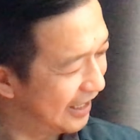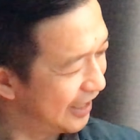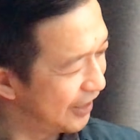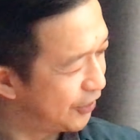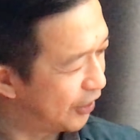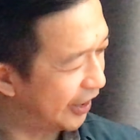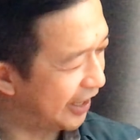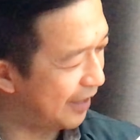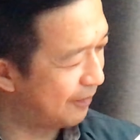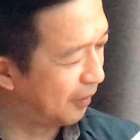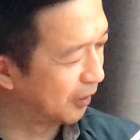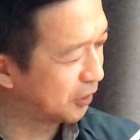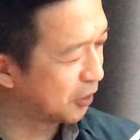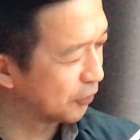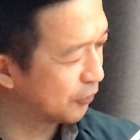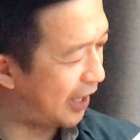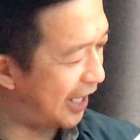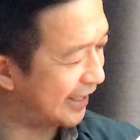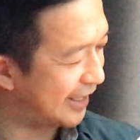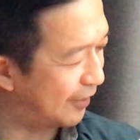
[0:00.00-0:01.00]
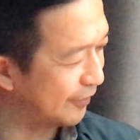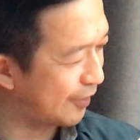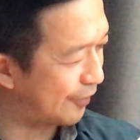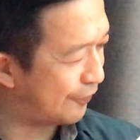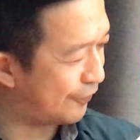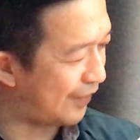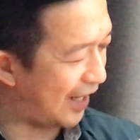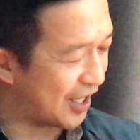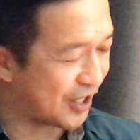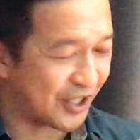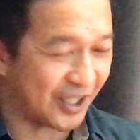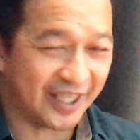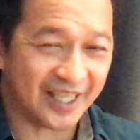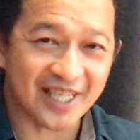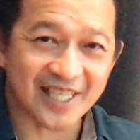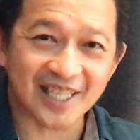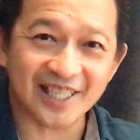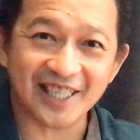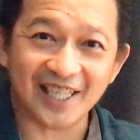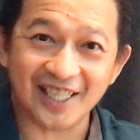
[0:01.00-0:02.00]
You're able to write down the fraction,
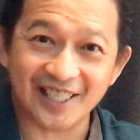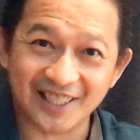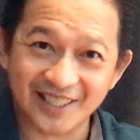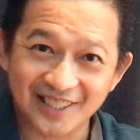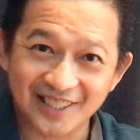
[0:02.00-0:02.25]
isn't it?